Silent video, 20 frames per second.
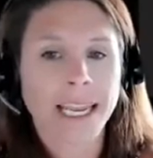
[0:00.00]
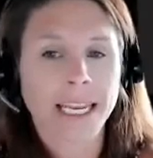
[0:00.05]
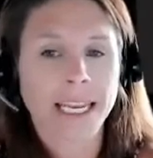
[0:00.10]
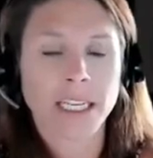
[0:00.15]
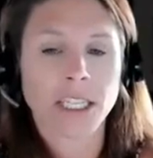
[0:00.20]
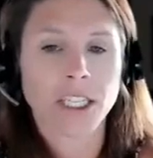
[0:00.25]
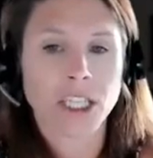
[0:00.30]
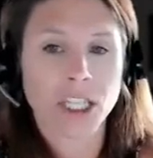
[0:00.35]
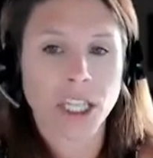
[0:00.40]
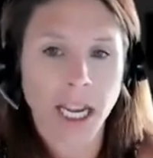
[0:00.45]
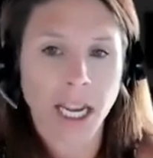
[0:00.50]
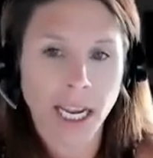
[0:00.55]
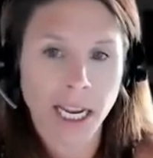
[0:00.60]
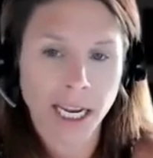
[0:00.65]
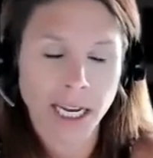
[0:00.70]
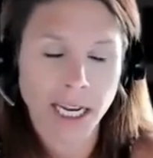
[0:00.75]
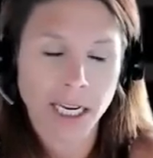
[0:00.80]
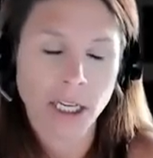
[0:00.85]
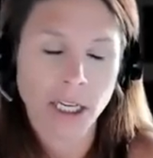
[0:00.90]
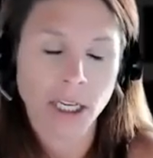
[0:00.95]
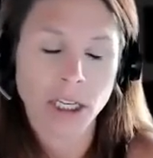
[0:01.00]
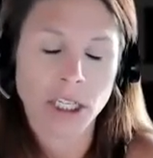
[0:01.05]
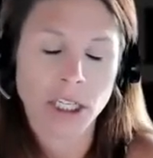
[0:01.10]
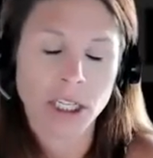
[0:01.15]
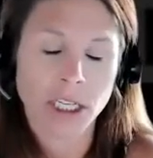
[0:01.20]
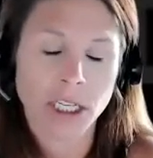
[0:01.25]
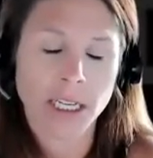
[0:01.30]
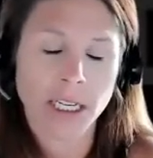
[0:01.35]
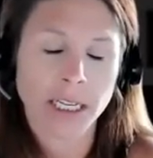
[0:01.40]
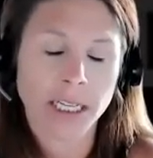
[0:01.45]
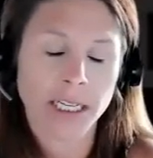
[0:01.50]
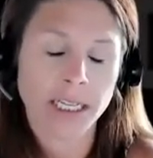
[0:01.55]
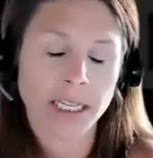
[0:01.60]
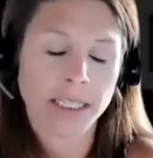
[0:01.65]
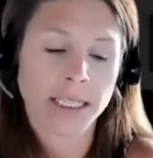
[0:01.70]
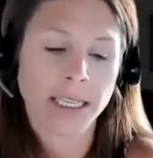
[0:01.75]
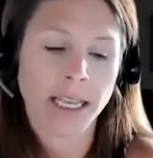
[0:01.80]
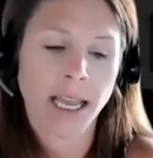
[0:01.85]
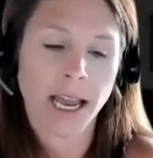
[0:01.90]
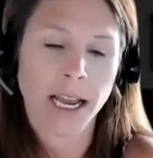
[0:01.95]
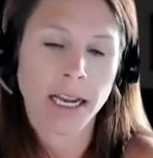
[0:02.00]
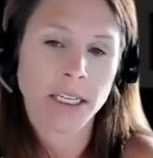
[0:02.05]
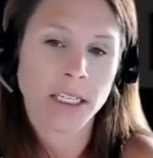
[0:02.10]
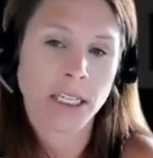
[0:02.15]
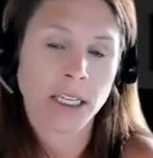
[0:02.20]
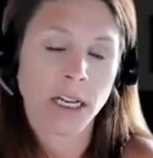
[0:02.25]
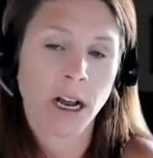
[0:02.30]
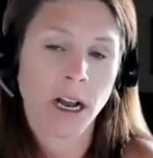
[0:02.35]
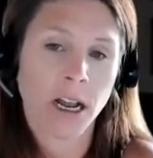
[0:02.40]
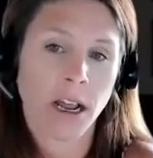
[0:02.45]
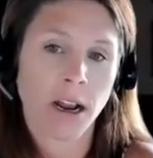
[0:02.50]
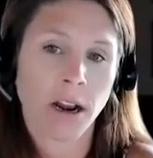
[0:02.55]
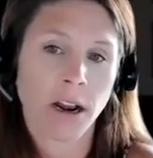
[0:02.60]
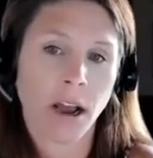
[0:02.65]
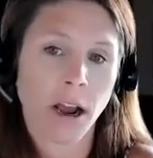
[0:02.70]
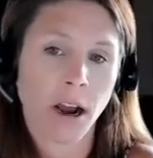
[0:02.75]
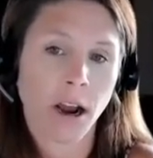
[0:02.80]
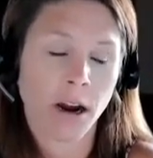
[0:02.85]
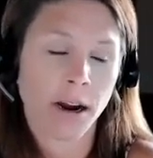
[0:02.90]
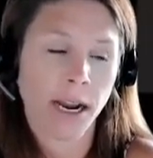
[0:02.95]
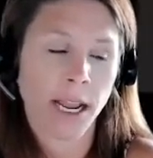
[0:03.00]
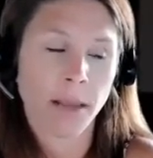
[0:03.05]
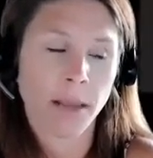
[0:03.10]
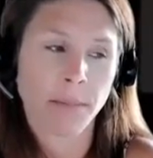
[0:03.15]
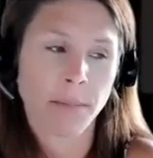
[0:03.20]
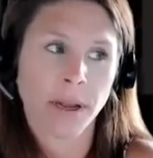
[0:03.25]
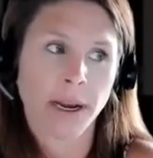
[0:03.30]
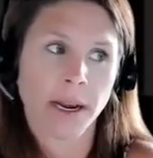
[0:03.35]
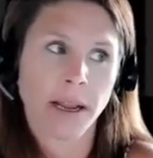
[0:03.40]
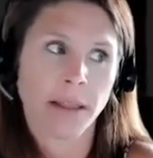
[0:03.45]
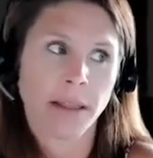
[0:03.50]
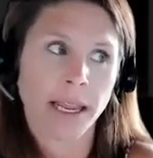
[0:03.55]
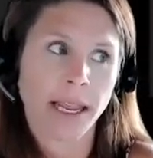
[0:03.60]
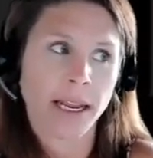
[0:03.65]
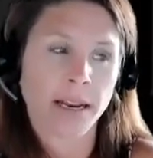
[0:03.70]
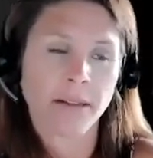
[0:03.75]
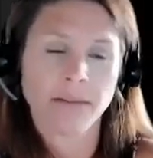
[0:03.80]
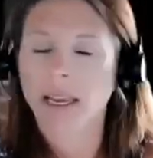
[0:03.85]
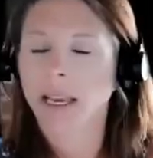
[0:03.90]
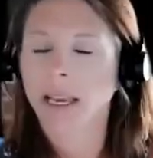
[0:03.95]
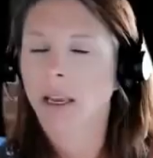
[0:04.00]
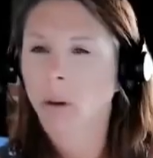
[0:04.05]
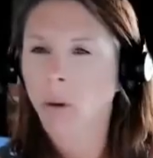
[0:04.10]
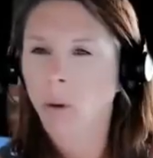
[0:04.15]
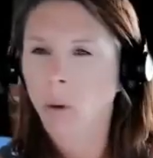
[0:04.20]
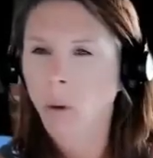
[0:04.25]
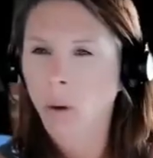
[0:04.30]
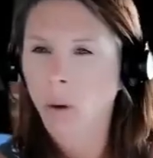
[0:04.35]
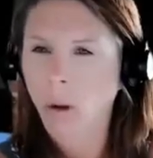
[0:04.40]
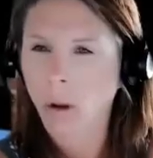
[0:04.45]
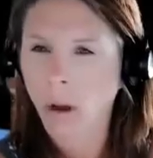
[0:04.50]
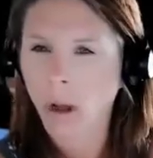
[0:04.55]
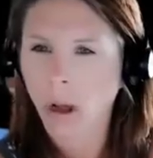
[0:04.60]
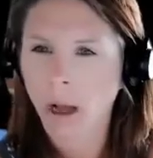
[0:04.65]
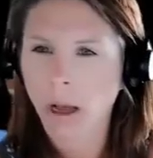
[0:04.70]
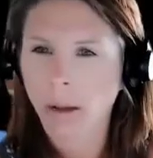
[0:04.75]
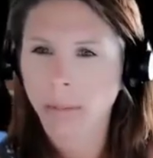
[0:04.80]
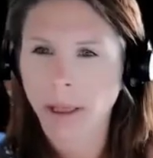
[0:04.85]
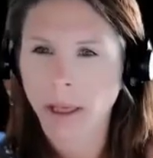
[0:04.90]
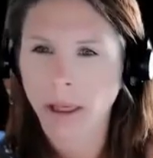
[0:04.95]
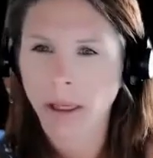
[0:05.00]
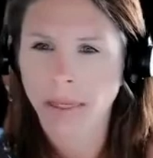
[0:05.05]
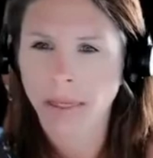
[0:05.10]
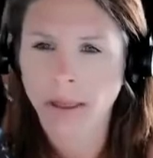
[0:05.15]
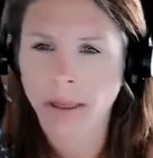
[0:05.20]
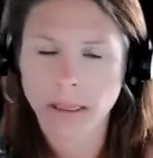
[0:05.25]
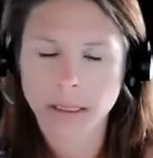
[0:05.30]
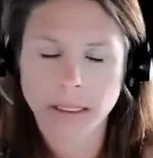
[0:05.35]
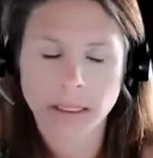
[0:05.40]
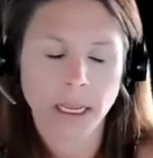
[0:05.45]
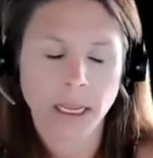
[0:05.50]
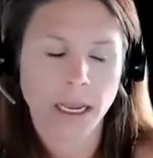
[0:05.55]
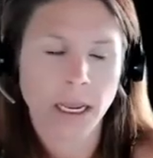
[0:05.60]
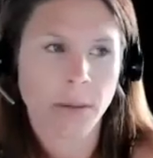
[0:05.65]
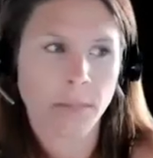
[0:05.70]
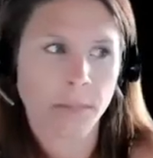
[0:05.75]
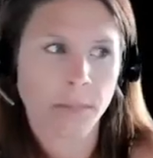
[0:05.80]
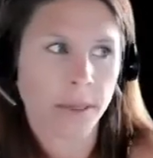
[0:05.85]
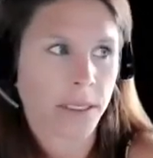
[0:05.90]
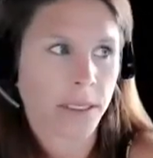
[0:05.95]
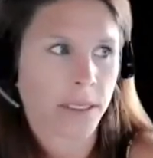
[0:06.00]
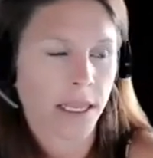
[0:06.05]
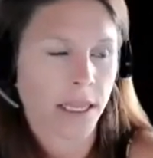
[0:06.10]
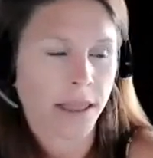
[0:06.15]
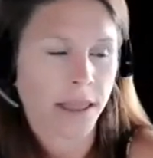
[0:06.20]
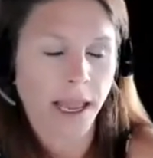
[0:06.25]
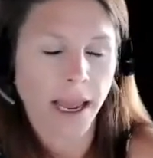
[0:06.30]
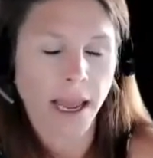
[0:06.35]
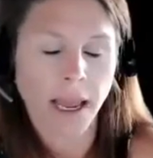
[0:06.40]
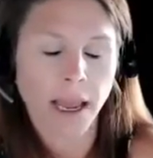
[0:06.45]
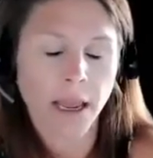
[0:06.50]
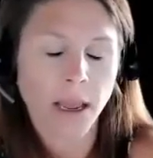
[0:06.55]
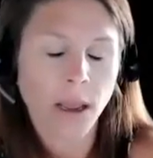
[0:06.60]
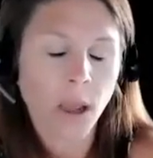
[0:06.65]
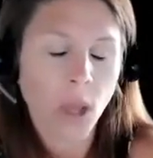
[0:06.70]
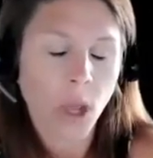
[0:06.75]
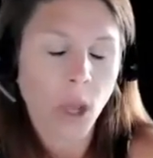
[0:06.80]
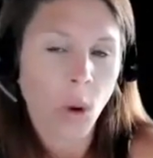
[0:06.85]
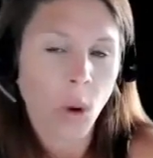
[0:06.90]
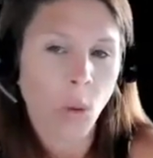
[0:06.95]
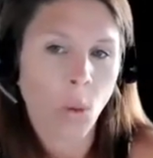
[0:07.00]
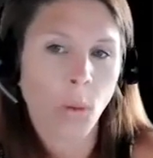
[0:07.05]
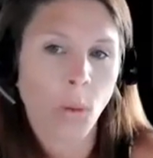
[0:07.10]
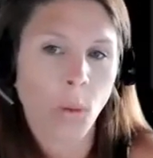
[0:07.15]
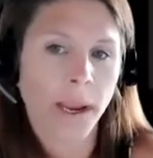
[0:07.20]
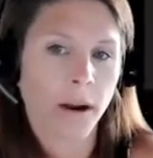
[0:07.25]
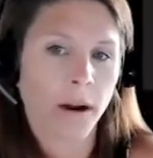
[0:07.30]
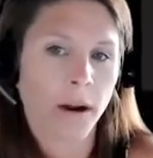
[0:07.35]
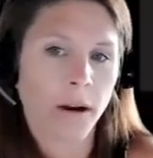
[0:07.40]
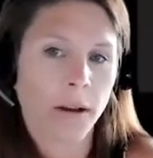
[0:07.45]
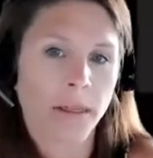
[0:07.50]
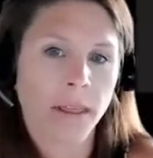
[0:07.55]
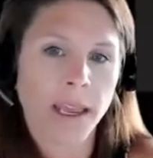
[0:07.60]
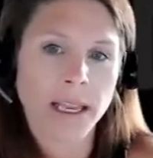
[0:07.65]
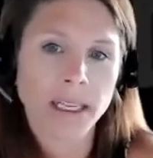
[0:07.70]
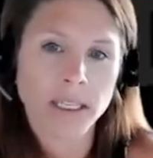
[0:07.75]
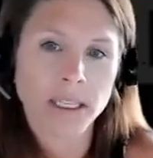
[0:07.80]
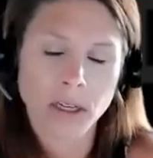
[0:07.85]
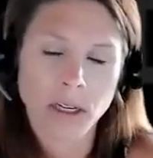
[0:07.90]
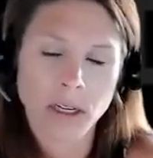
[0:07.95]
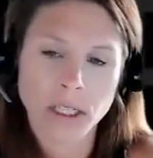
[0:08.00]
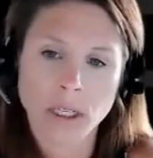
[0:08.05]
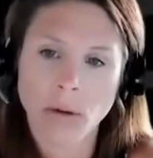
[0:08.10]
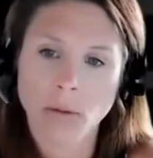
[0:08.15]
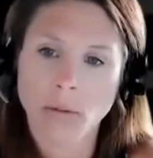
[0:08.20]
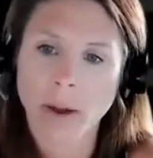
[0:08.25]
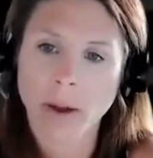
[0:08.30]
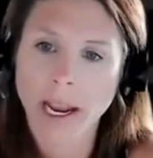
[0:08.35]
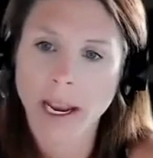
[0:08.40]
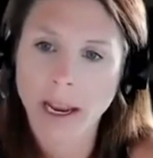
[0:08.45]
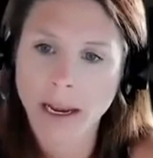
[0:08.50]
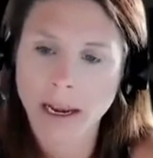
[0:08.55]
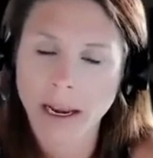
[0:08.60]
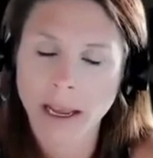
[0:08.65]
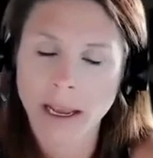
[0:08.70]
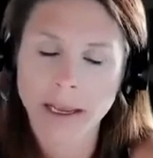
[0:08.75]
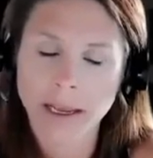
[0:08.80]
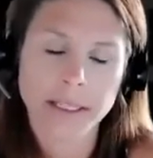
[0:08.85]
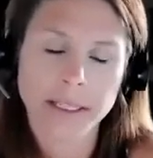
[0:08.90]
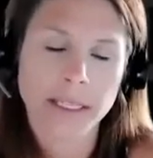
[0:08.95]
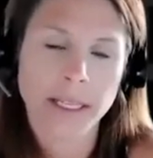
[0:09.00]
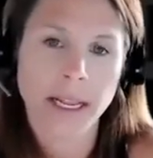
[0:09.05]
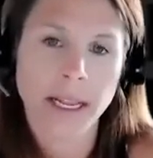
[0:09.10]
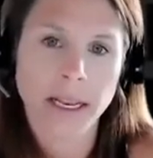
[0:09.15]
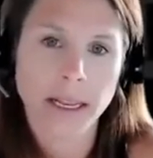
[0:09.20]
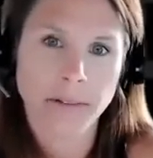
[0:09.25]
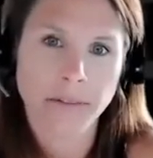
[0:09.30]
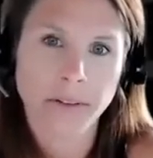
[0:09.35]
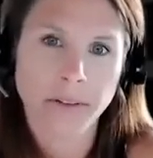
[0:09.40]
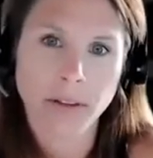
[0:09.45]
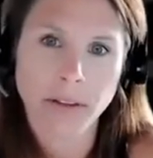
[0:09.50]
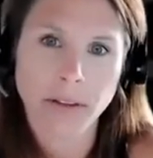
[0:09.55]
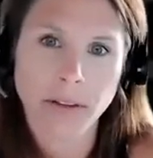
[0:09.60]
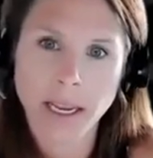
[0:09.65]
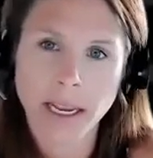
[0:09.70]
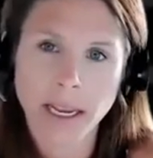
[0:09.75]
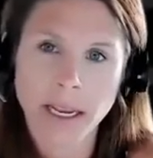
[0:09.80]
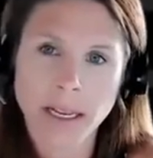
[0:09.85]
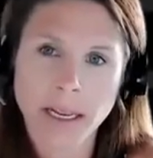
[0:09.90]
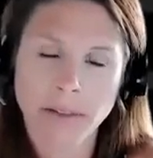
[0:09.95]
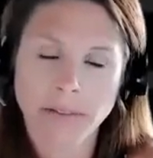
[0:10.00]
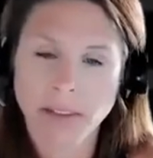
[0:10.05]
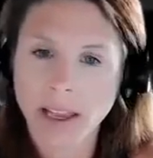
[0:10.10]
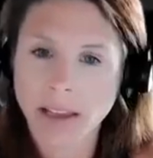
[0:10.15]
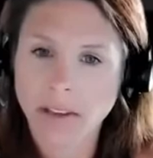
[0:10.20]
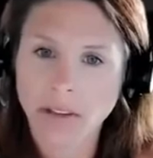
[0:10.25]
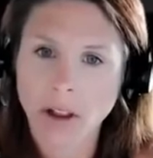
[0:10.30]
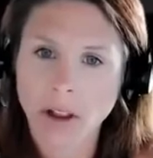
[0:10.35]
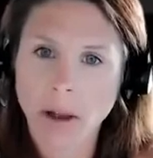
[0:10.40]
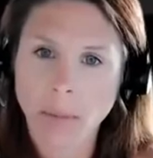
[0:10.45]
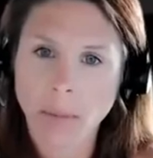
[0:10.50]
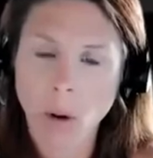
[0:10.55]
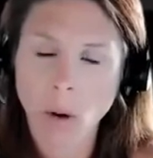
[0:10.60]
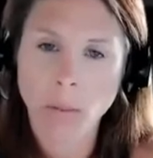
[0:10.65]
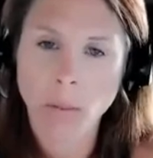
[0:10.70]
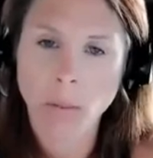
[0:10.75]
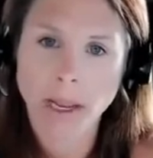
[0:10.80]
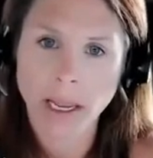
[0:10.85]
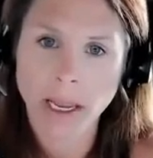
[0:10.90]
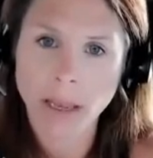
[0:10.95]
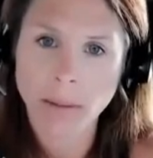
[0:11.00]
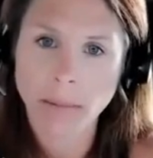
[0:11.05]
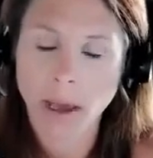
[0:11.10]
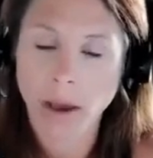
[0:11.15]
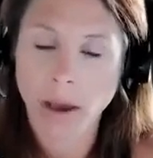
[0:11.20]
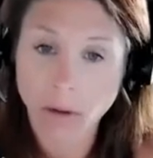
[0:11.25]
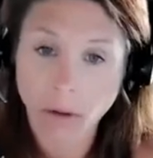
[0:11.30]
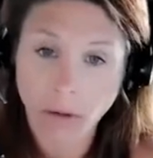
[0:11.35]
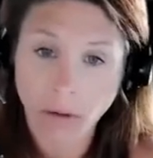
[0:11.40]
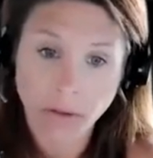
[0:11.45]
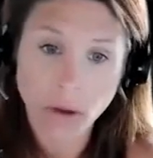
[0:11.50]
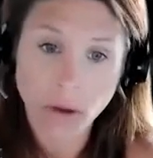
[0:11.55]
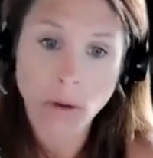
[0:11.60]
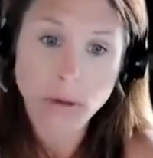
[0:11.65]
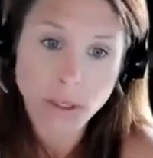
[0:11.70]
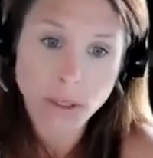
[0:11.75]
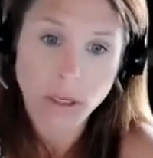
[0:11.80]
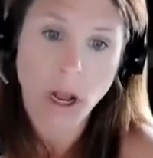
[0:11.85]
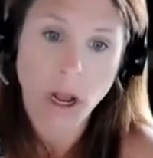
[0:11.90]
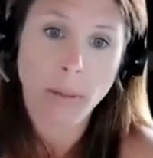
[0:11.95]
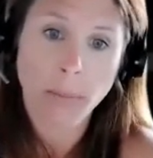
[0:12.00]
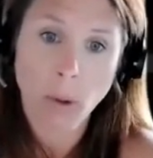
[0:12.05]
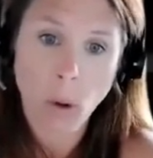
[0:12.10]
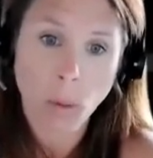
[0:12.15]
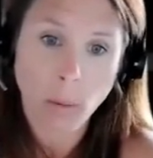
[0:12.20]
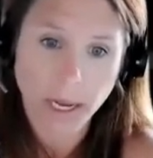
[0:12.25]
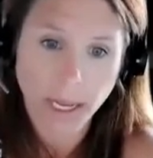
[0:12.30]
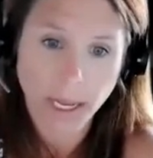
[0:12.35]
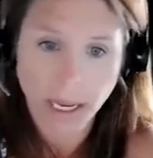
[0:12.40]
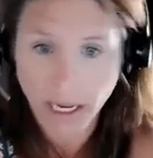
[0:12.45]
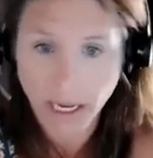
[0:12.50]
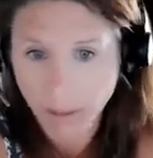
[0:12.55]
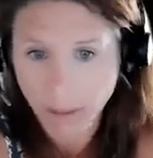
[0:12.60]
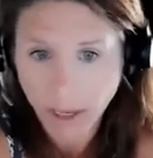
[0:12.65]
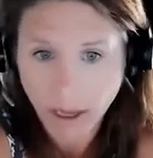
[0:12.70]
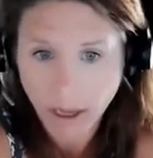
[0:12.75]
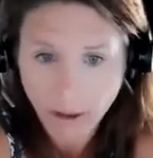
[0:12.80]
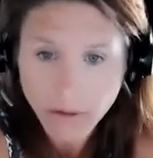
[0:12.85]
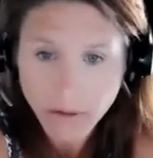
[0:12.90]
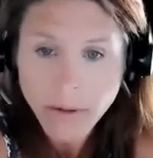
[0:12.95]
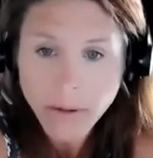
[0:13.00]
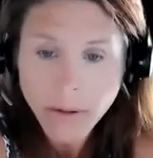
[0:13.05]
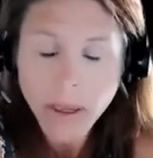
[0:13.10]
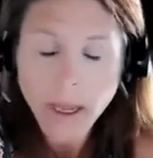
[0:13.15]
can change is actually not on our end, but on the end of like Google, Hotmail, things like companies like that, where they start to recognize that if they stop opening emails, or if you stop opening emails,